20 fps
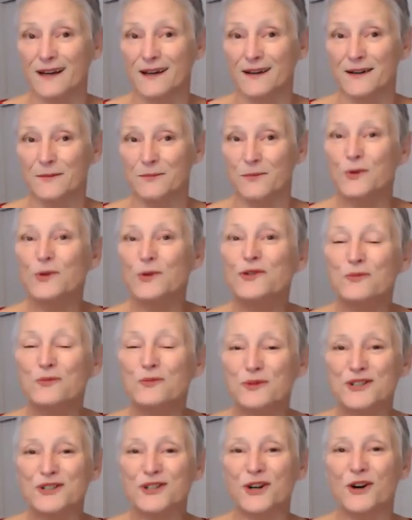
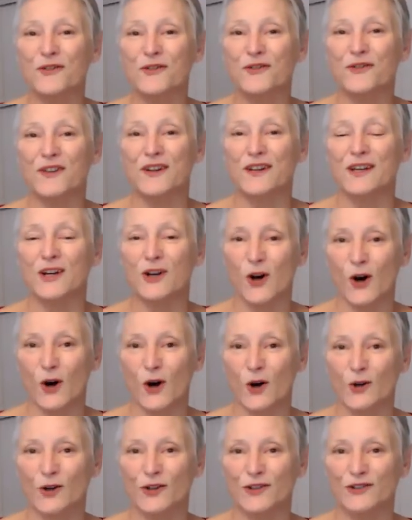movement of the
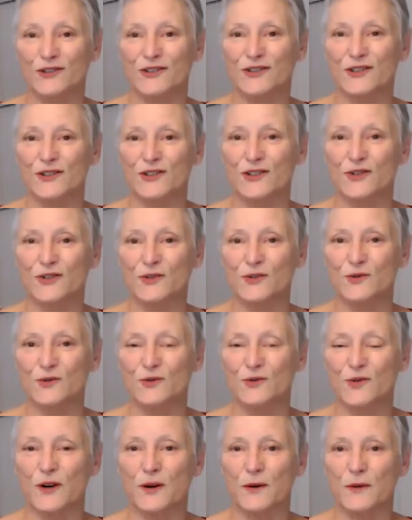colon
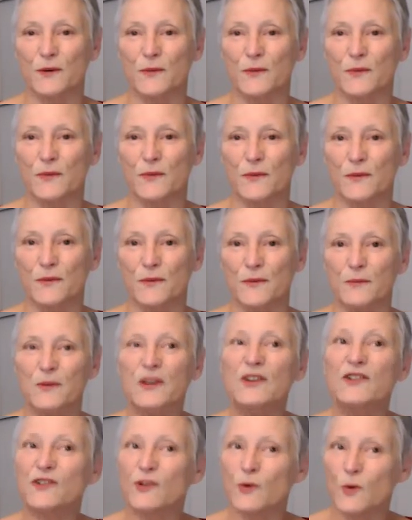to be
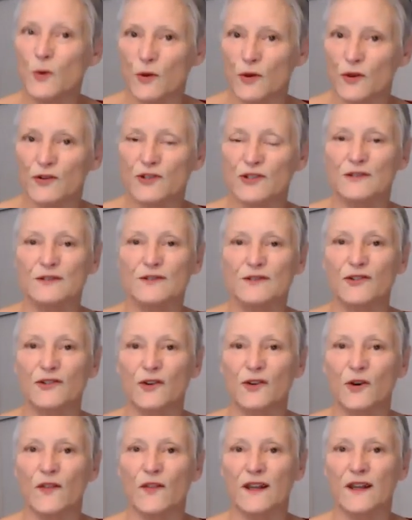soothed
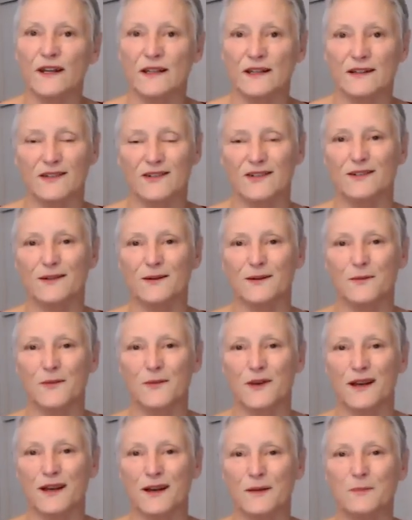so that it's
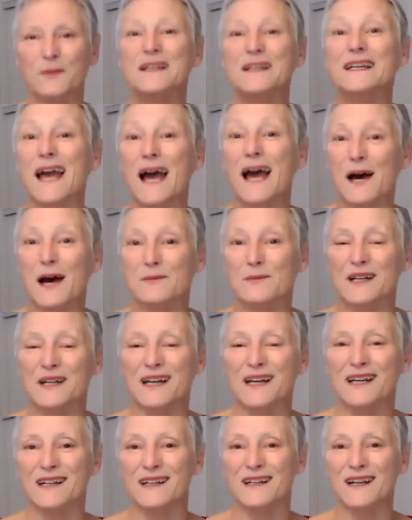a bit calmer
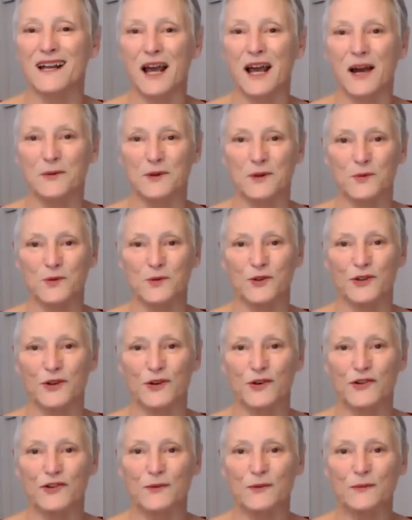in how it
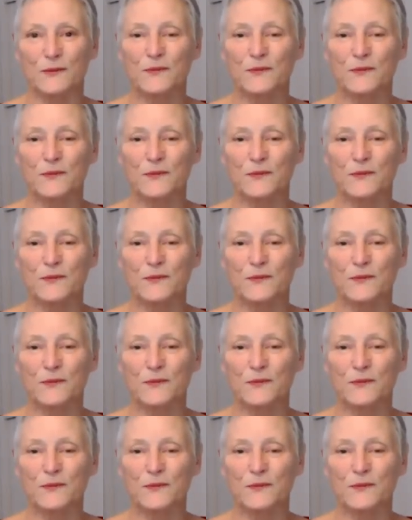works.